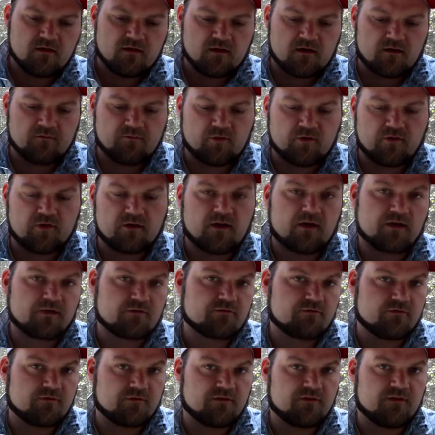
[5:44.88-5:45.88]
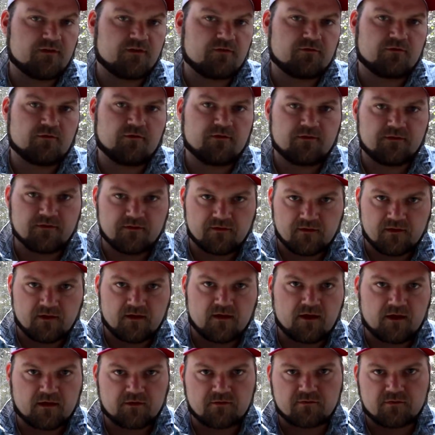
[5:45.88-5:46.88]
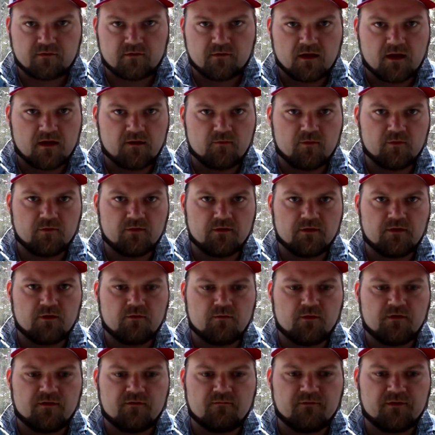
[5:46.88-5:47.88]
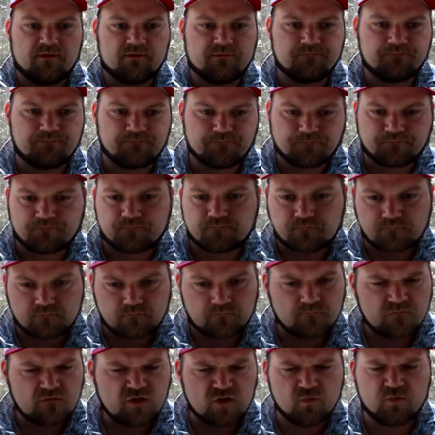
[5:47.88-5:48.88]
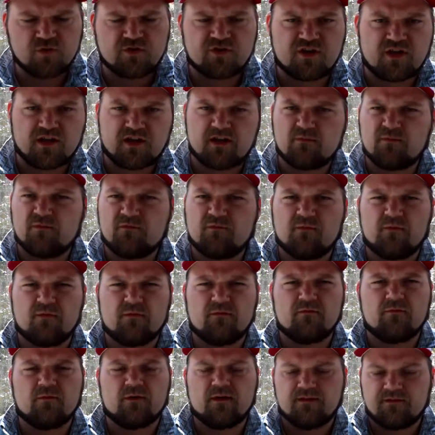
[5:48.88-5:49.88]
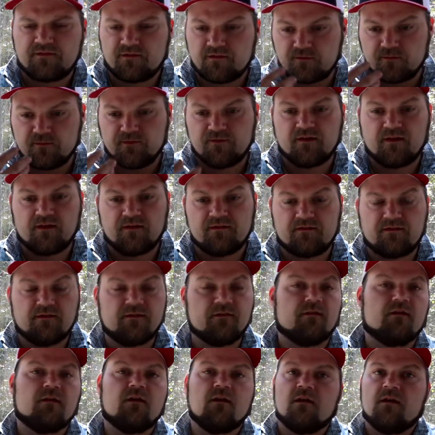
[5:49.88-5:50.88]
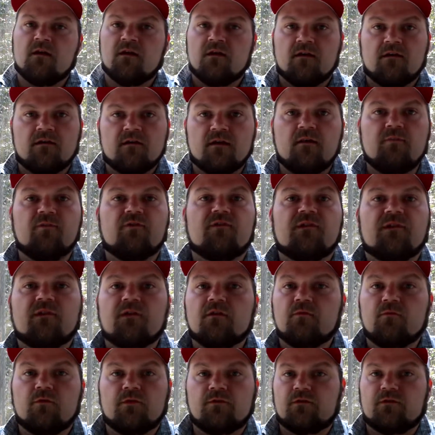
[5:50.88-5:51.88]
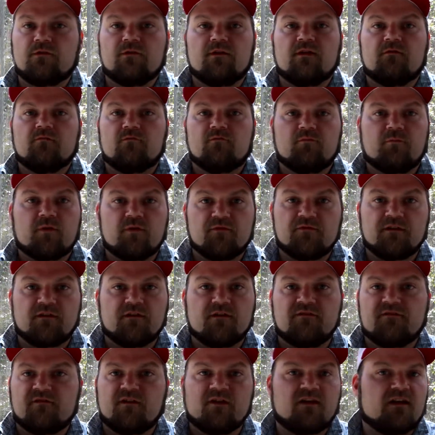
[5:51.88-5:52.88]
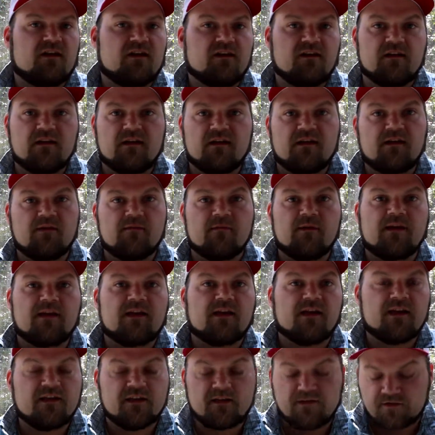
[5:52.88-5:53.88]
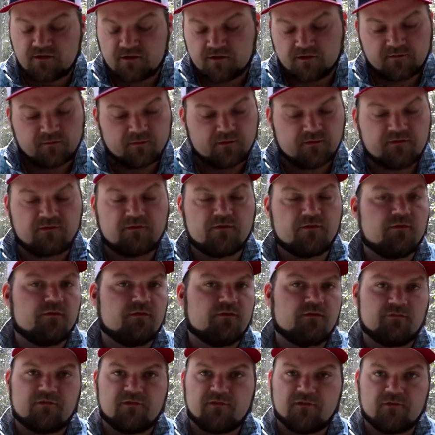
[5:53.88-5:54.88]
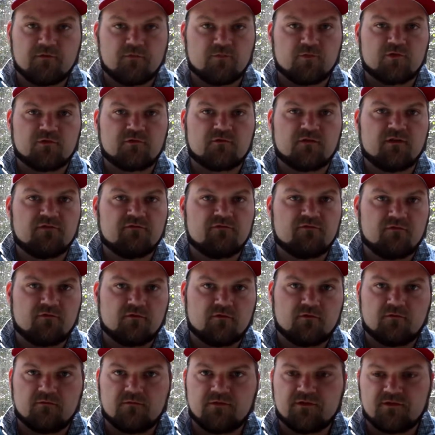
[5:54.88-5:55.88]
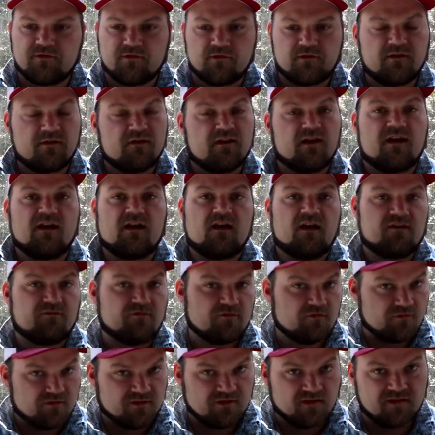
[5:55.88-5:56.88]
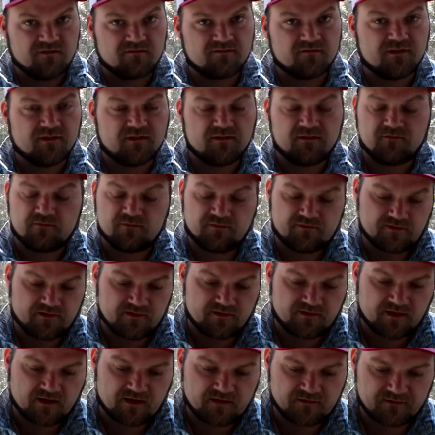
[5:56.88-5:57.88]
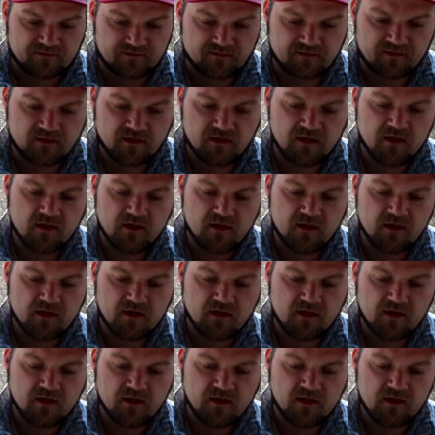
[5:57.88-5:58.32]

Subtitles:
I brought extra citrus, extra lime oleo with me. We shake it before everyone gets there. We taste it. That particular one turned out perfectly fine. I didn't need to make any adjustments to it. It was super straightforward. We shook it. Everyone loved it. It was fantastic.